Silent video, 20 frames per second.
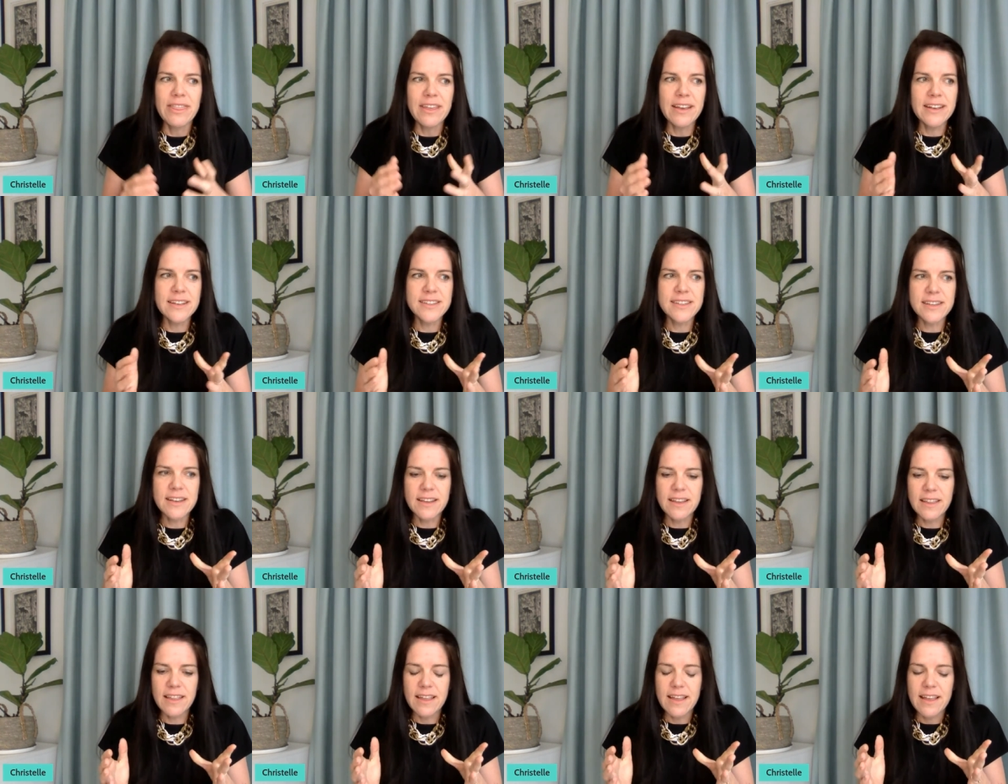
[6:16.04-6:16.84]
there's
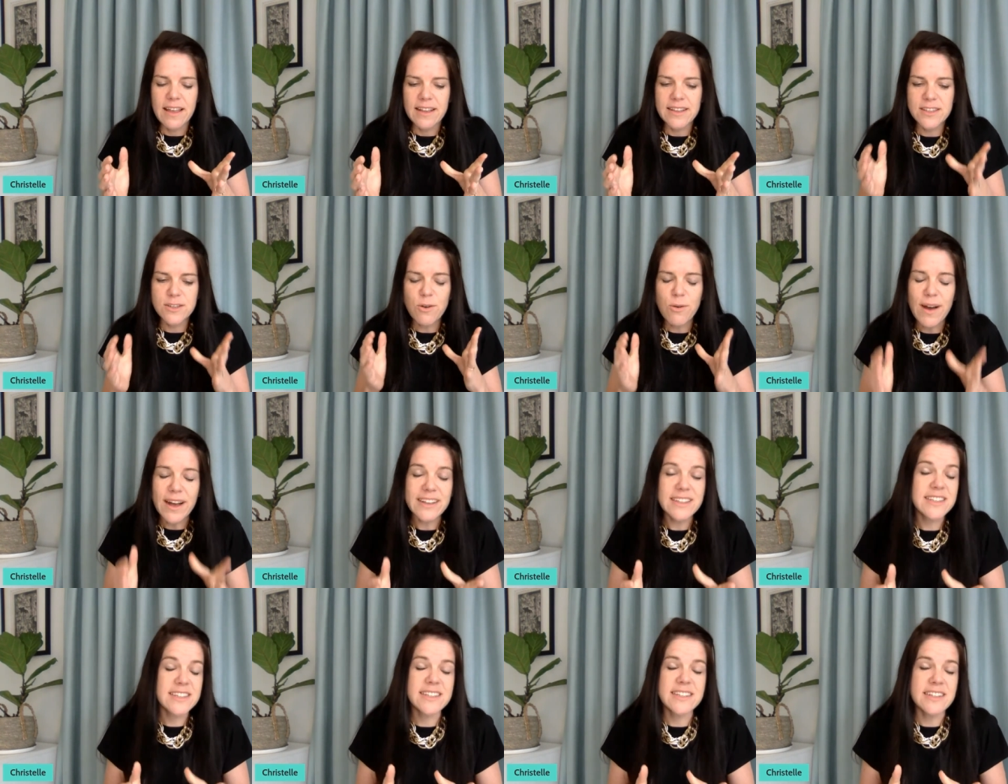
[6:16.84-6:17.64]
it's
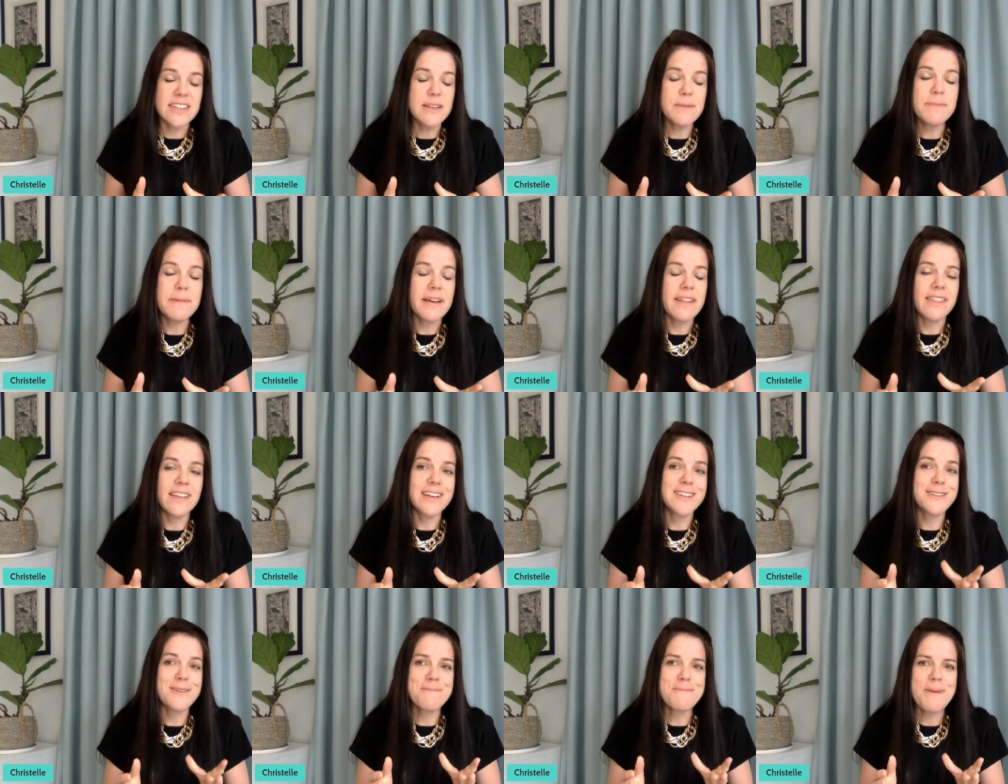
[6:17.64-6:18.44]
quite steep, and
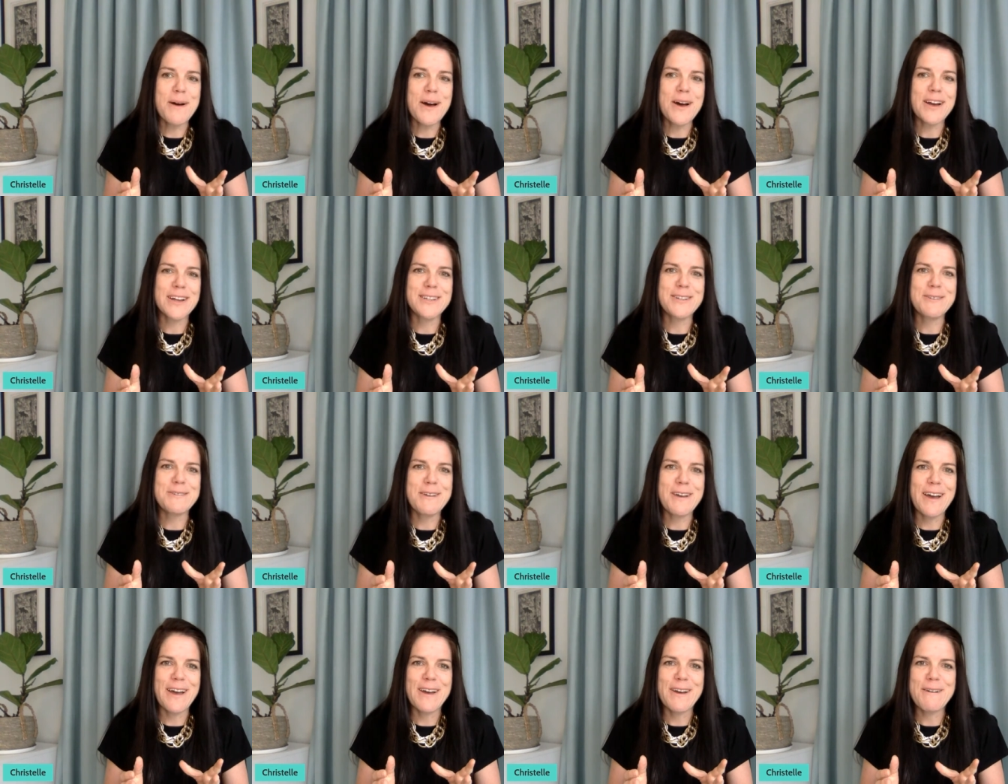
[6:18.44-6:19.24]
there's a part
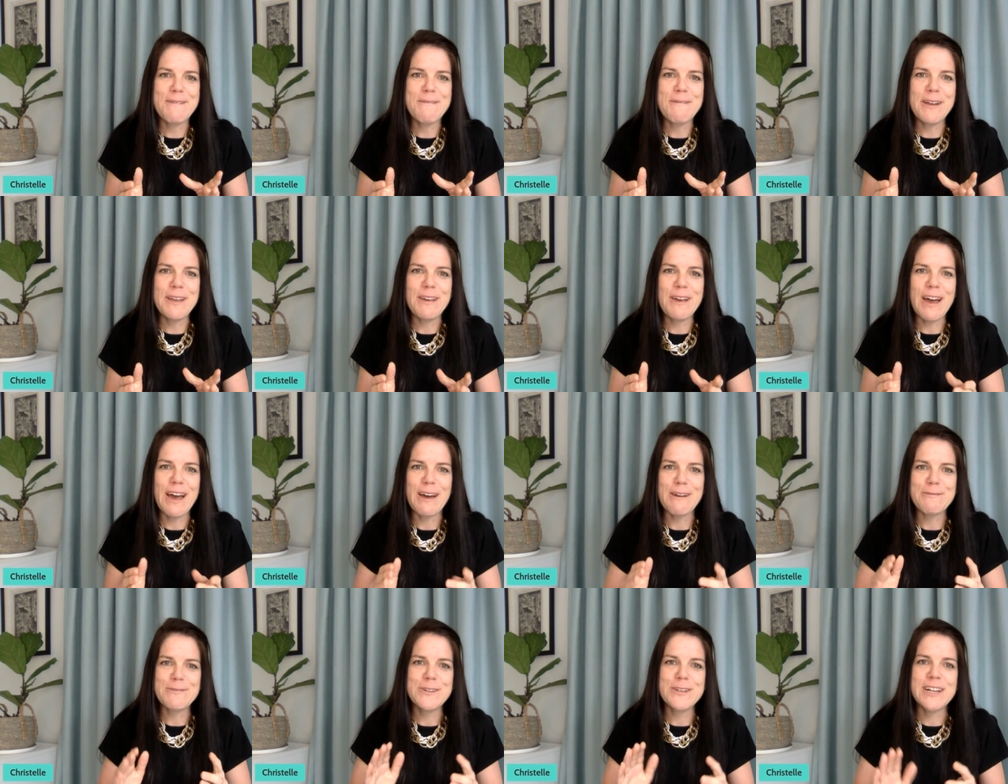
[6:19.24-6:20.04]
uh, where you
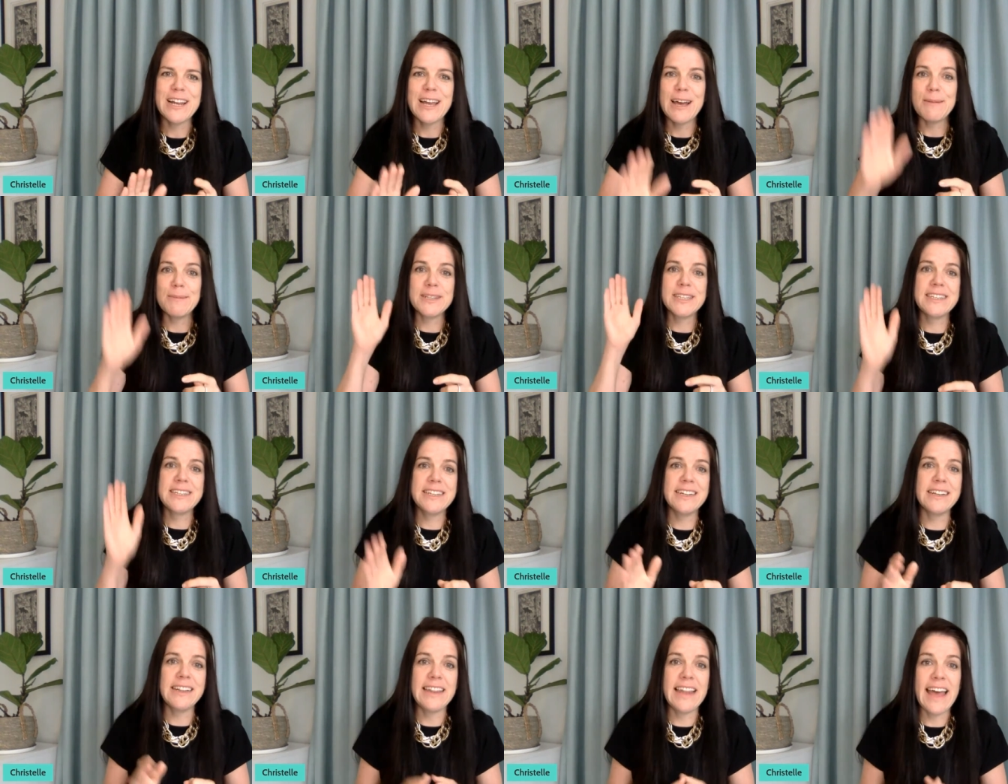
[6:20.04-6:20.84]
have to climb a
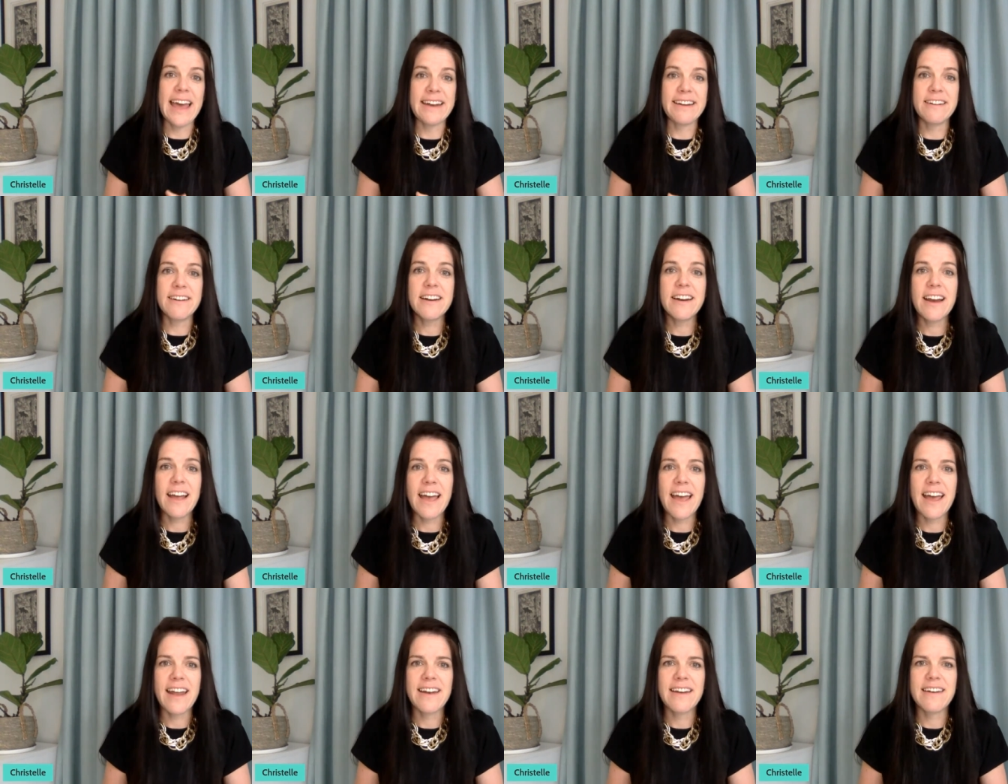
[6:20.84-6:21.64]
steel ladder,
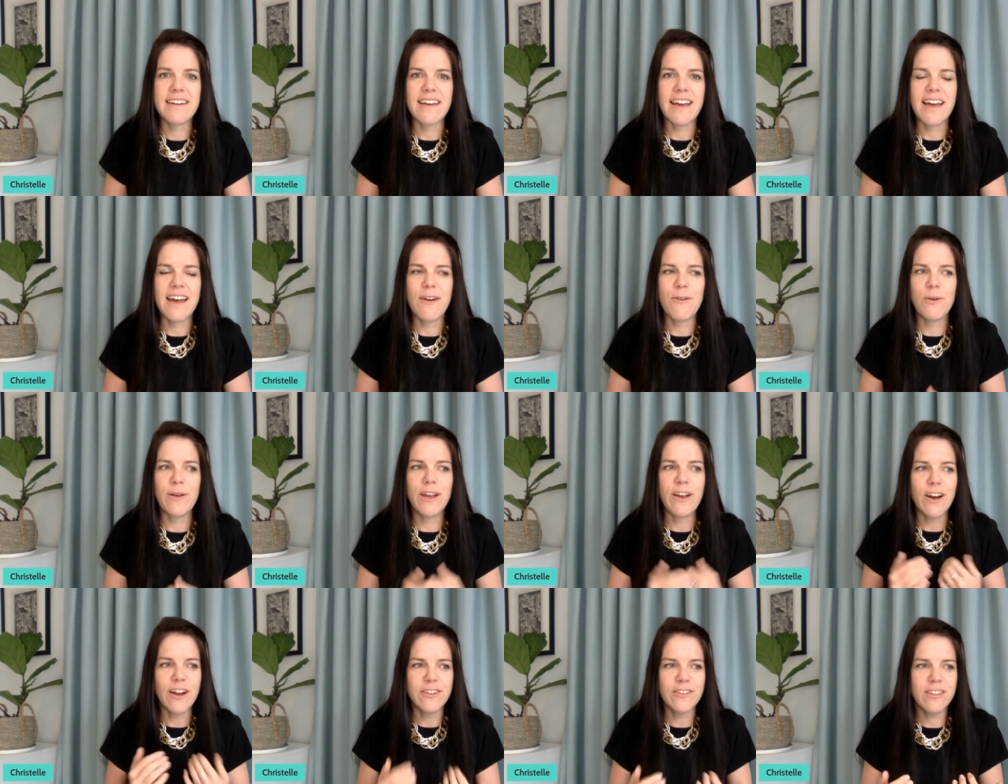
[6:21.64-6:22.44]
and
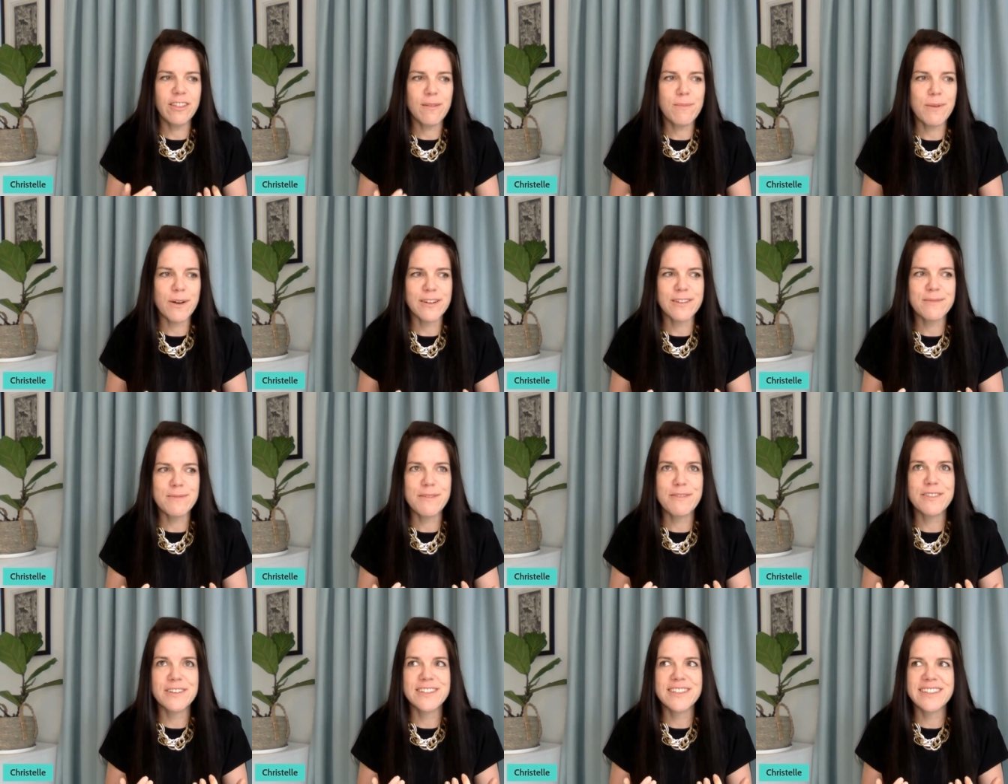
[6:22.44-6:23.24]
we got to the
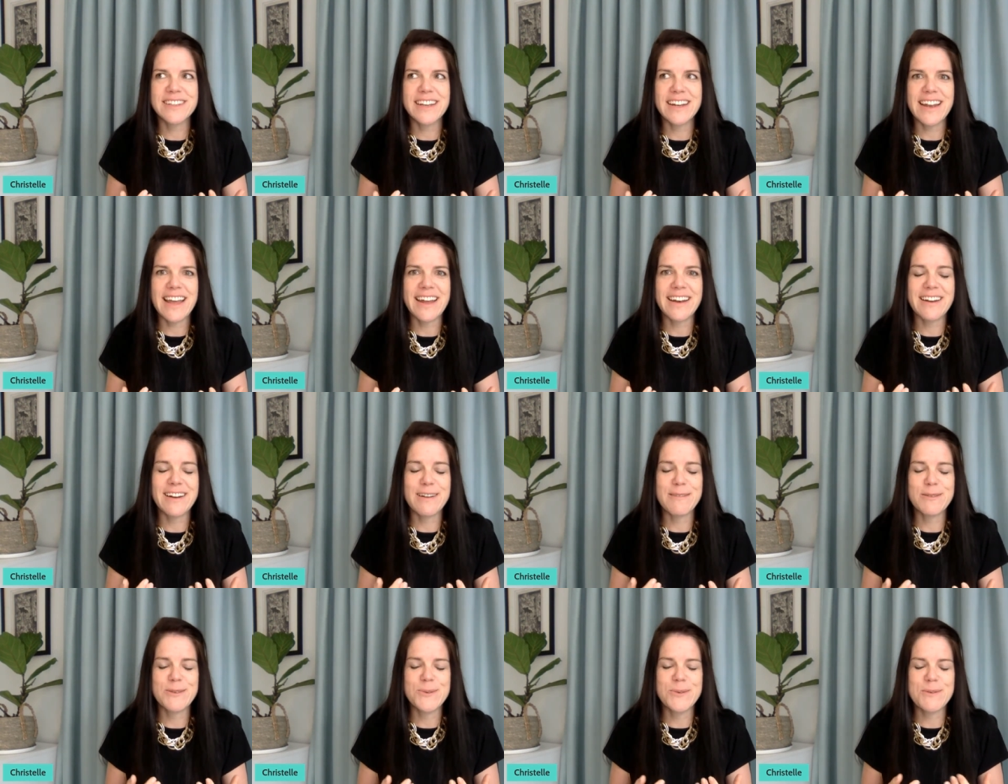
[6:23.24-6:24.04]
bottom of the steel ladder,
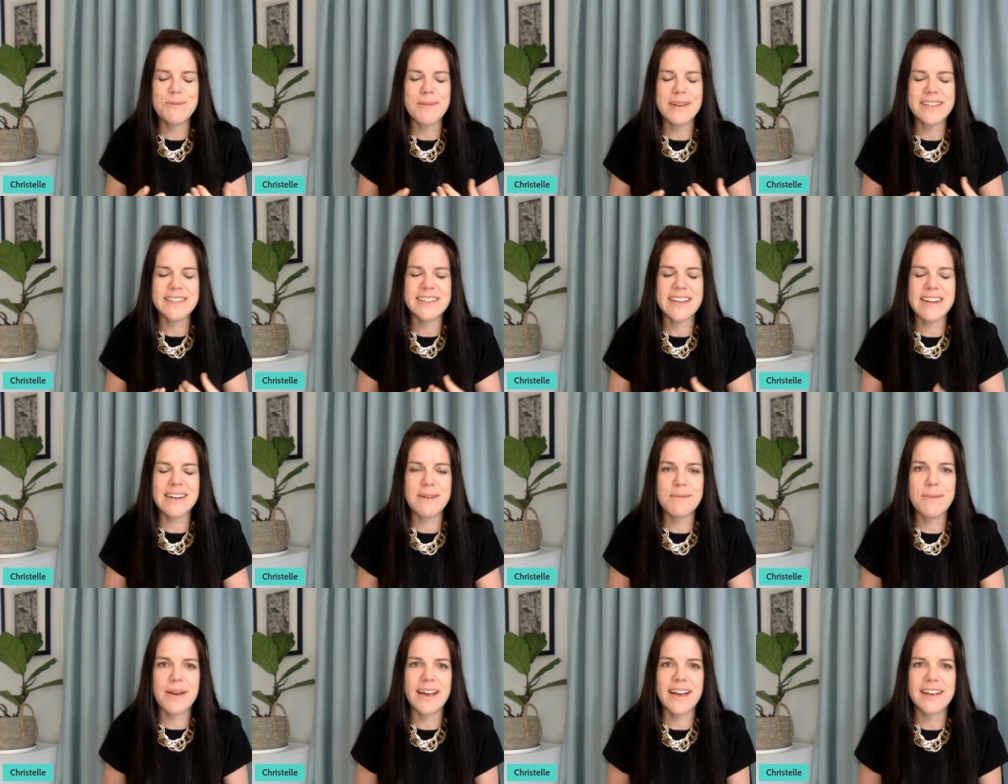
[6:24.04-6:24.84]
and I was with my son
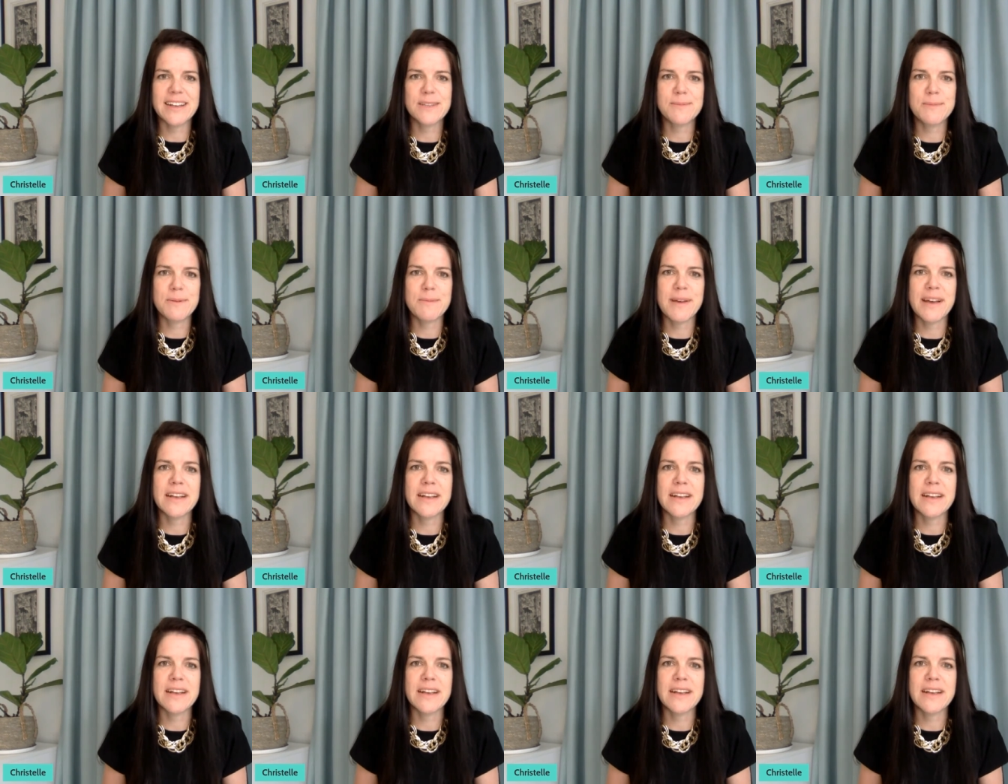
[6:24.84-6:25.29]
and my husband.